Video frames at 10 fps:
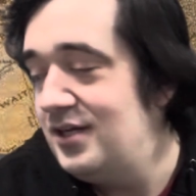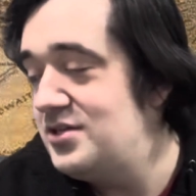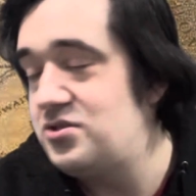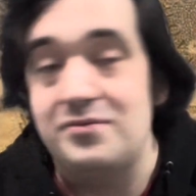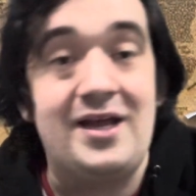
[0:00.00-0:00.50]

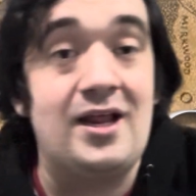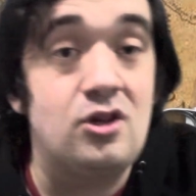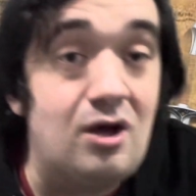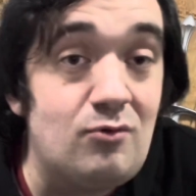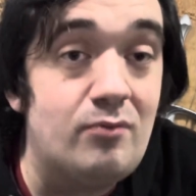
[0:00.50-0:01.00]
So I'm getting a
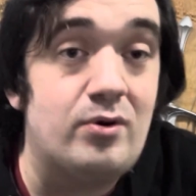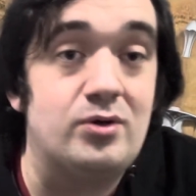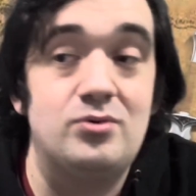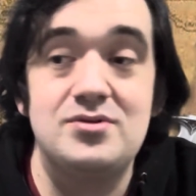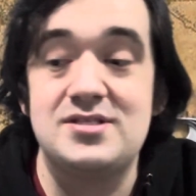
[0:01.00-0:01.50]
lot more
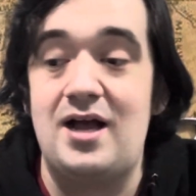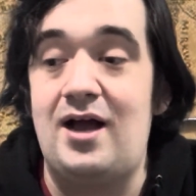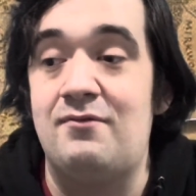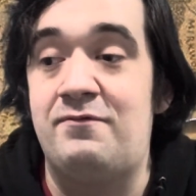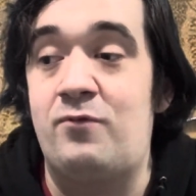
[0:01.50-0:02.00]
models
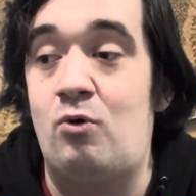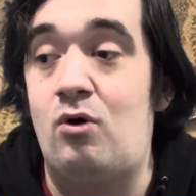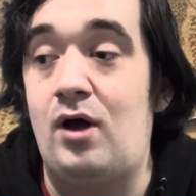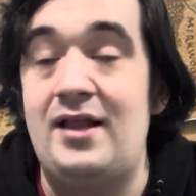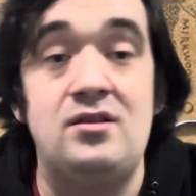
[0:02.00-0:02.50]

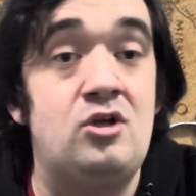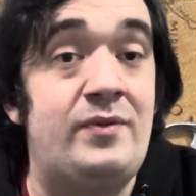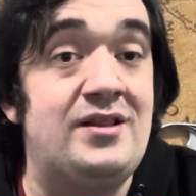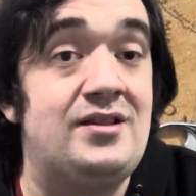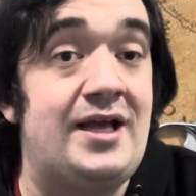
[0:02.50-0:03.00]
for a little
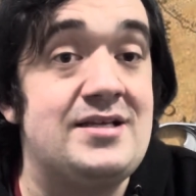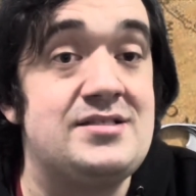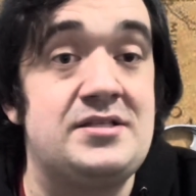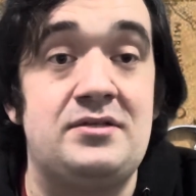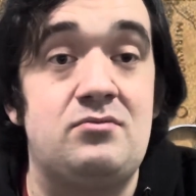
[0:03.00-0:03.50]
bit less
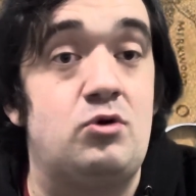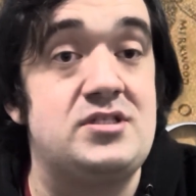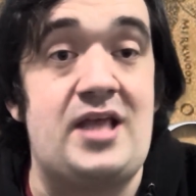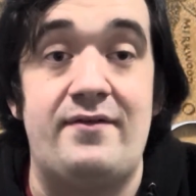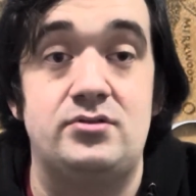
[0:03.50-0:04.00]
than what
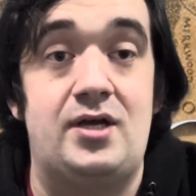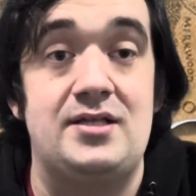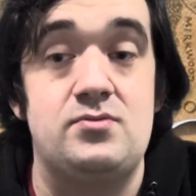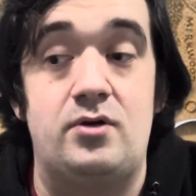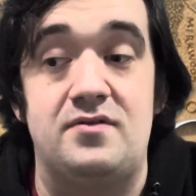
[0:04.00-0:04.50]

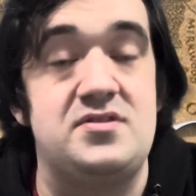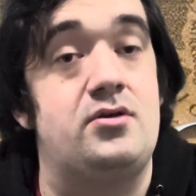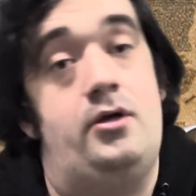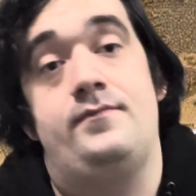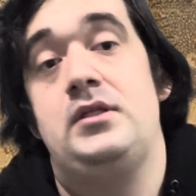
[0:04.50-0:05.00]
Skaventide's worth.
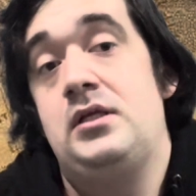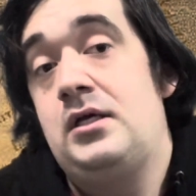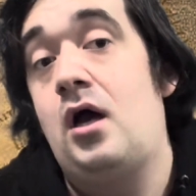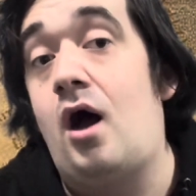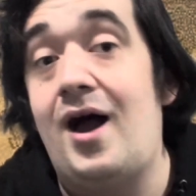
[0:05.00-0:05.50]
So
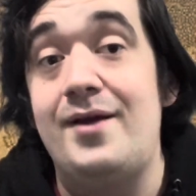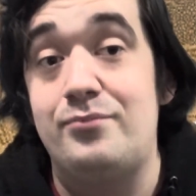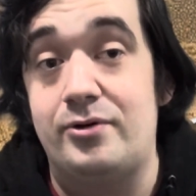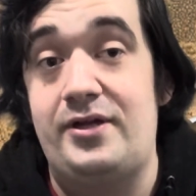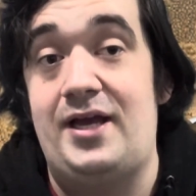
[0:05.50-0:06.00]
I'm
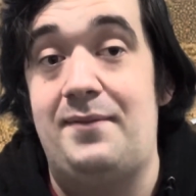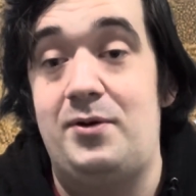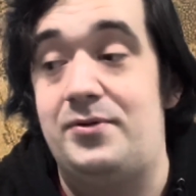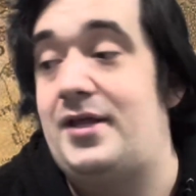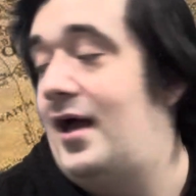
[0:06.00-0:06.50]
pretty happy
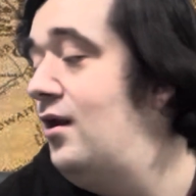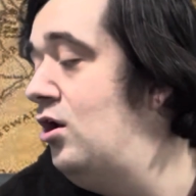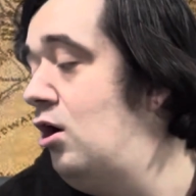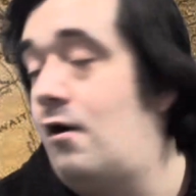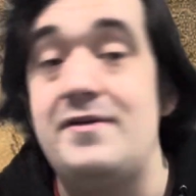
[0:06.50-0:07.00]
with that.
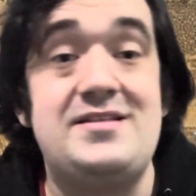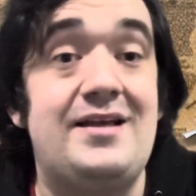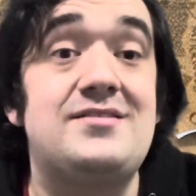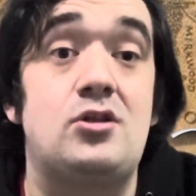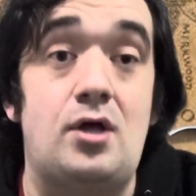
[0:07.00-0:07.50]
Obviously,
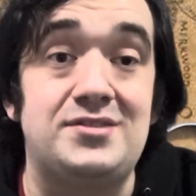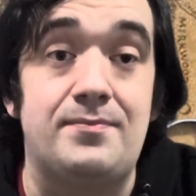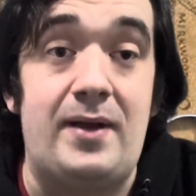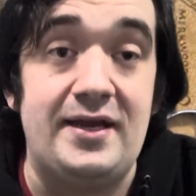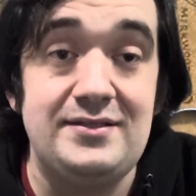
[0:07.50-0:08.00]
it's a lot to
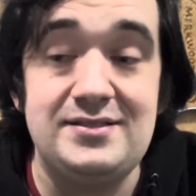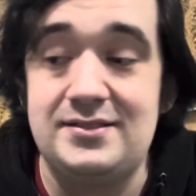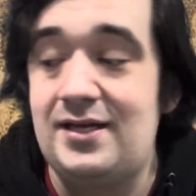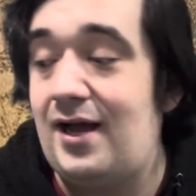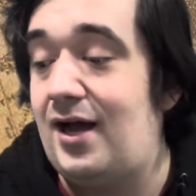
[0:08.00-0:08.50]
paint.
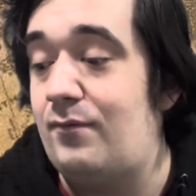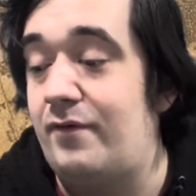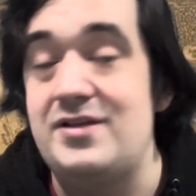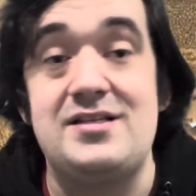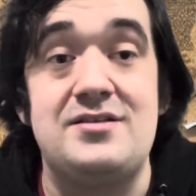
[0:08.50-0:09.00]

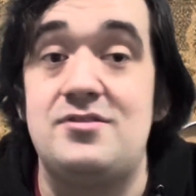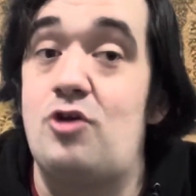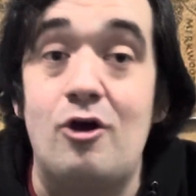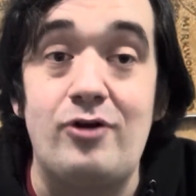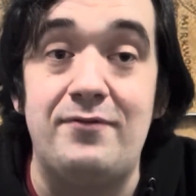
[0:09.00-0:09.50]
Obviously, it's
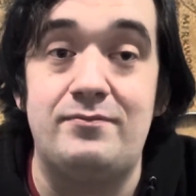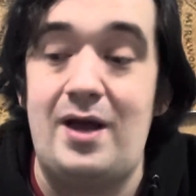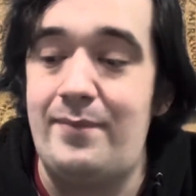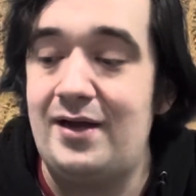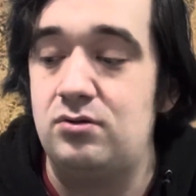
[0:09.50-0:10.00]
not great for my
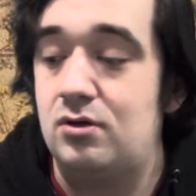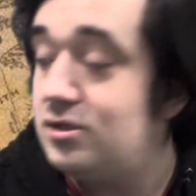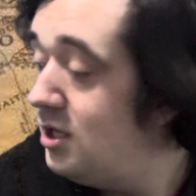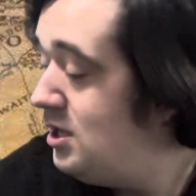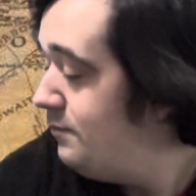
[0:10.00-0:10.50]
backlog.
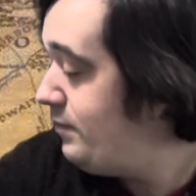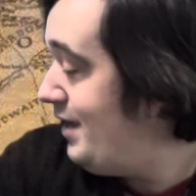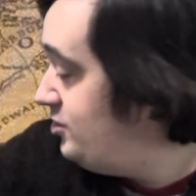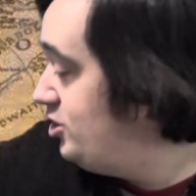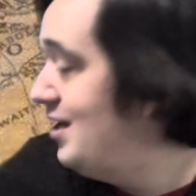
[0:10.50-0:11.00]
But
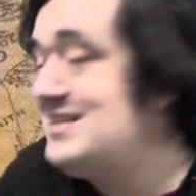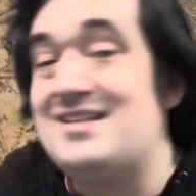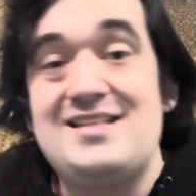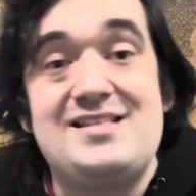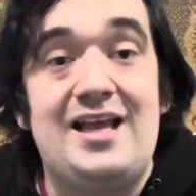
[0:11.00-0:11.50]
as you guys
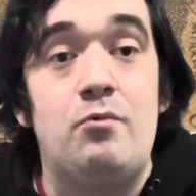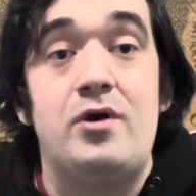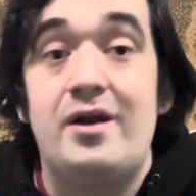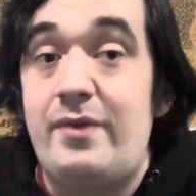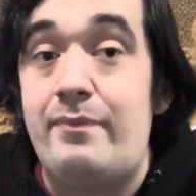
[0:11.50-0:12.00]
can see, we're
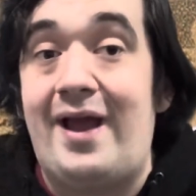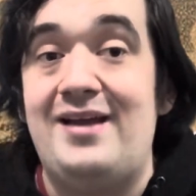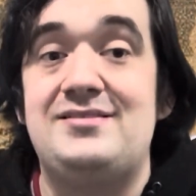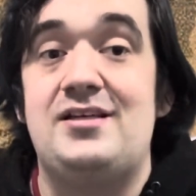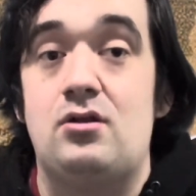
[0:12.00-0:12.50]
going to be
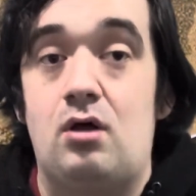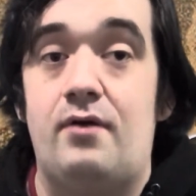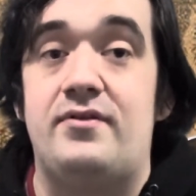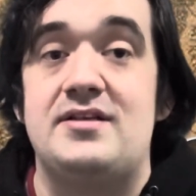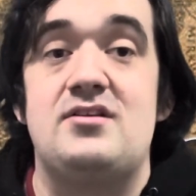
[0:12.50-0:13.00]
painting a lot of
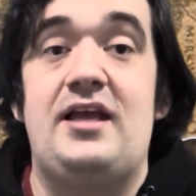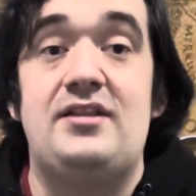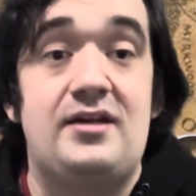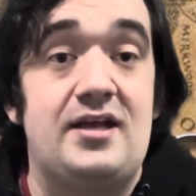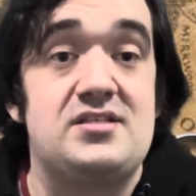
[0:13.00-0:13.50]
this in the
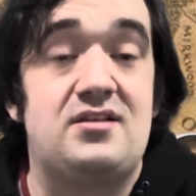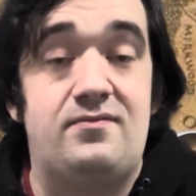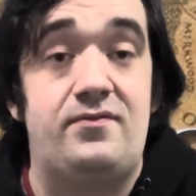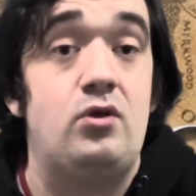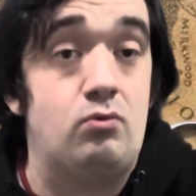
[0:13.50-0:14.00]
next
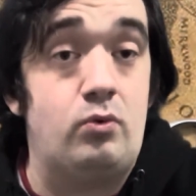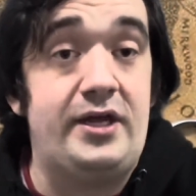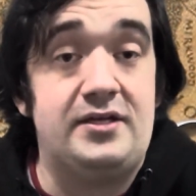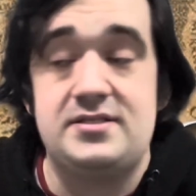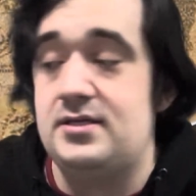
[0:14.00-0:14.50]
few
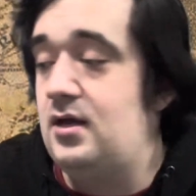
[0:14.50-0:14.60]
weeks